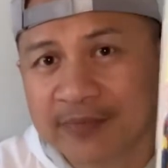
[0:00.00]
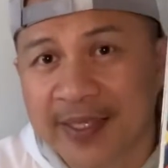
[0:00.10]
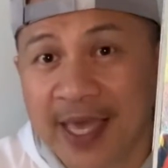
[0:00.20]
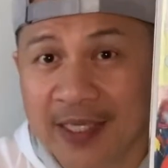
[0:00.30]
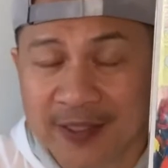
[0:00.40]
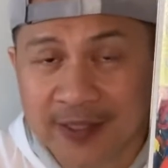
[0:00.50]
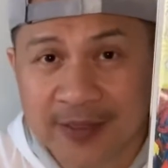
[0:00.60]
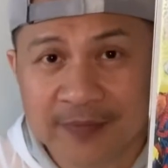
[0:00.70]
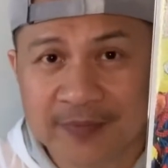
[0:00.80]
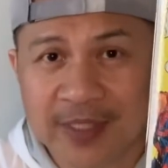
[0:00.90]
Canada.
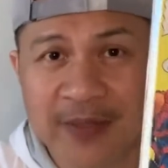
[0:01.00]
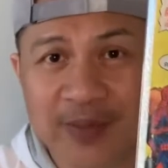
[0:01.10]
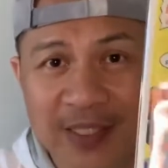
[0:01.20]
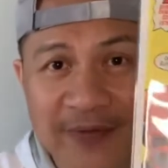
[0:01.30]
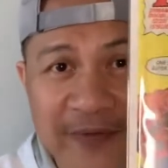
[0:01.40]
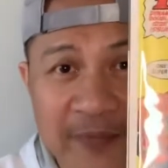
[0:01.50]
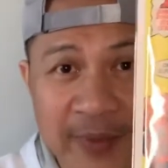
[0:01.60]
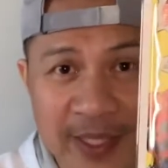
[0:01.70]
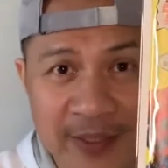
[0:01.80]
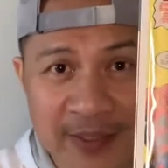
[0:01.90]
I believe they're from
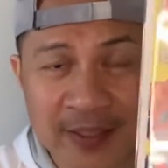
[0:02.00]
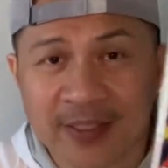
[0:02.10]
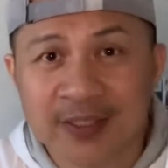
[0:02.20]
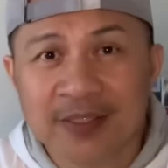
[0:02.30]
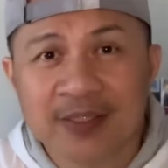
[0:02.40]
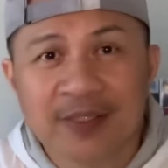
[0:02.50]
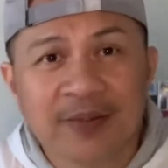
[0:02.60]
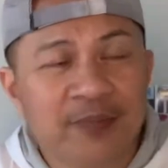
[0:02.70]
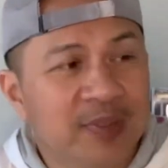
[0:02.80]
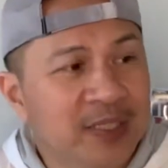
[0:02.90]
Canada.
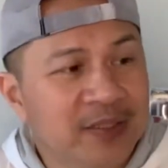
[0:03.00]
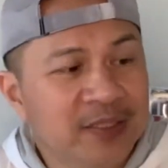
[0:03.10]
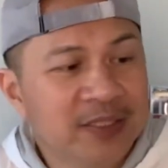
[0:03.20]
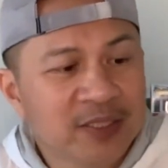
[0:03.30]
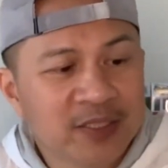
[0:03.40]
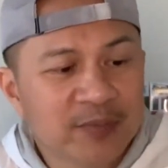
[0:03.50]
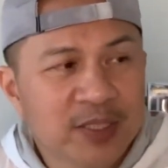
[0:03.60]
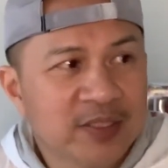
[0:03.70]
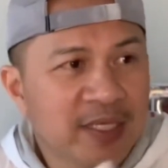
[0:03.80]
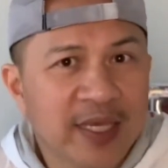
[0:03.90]
But this is a good
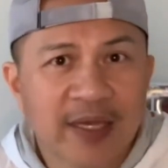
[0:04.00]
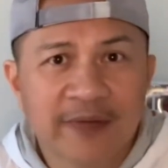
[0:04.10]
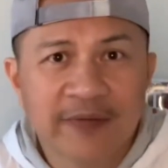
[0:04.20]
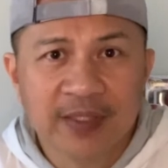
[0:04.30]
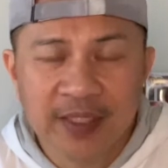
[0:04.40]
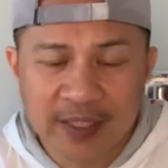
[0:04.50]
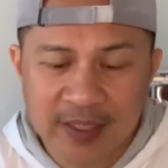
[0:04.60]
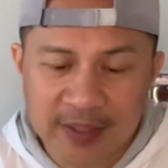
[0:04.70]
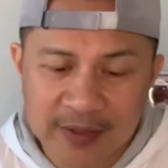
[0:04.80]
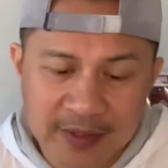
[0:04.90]
book to have,
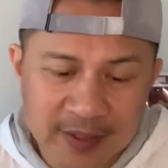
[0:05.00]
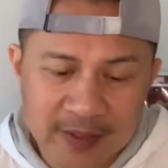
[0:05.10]
and